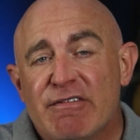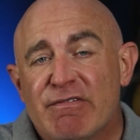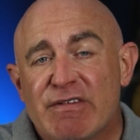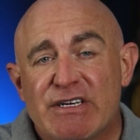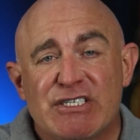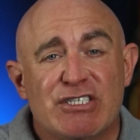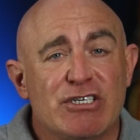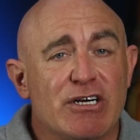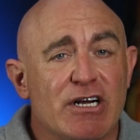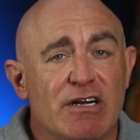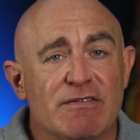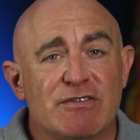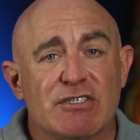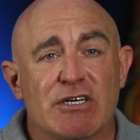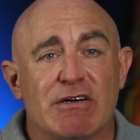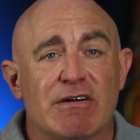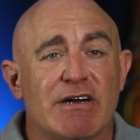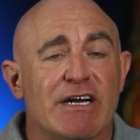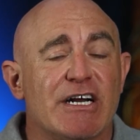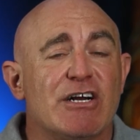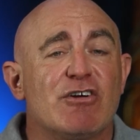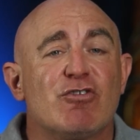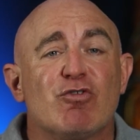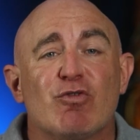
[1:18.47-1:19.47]
Reserves
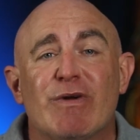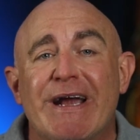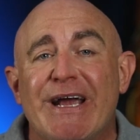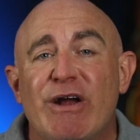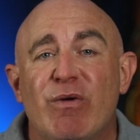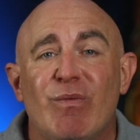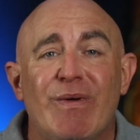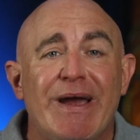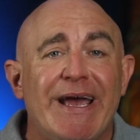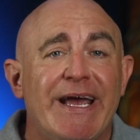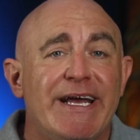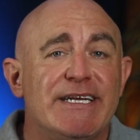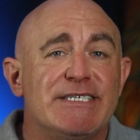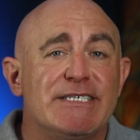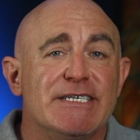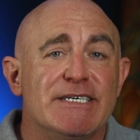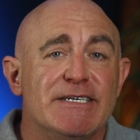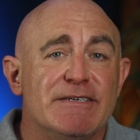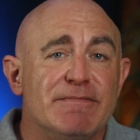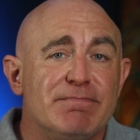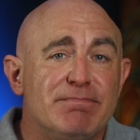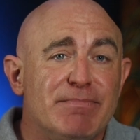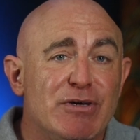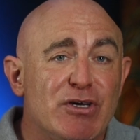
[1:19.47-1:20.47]
are a great way
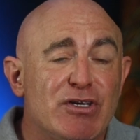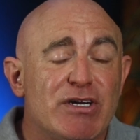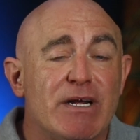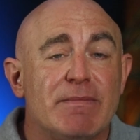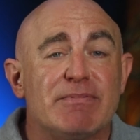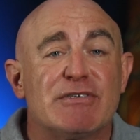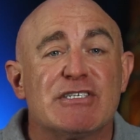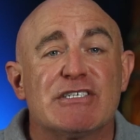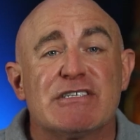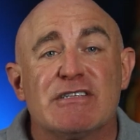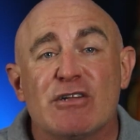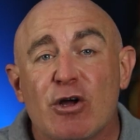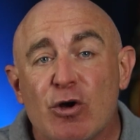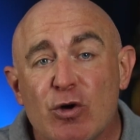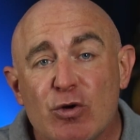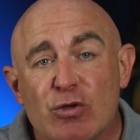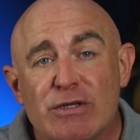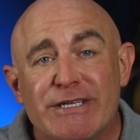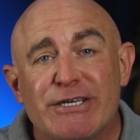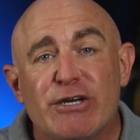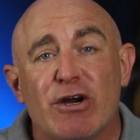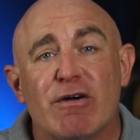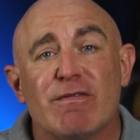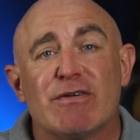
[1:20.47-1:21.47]
to build up
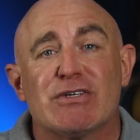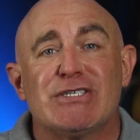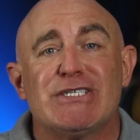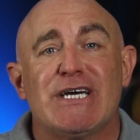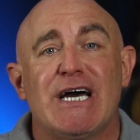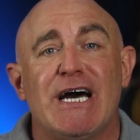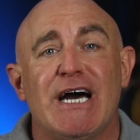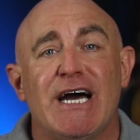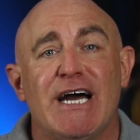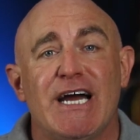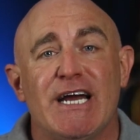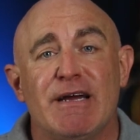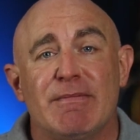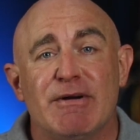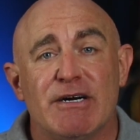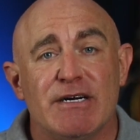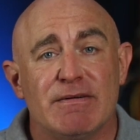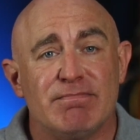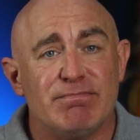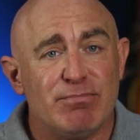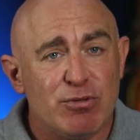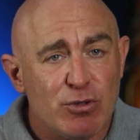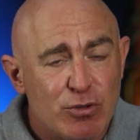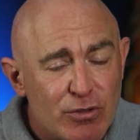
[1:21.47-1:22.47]
slowly over time
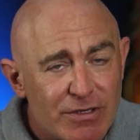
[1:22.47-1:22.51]
a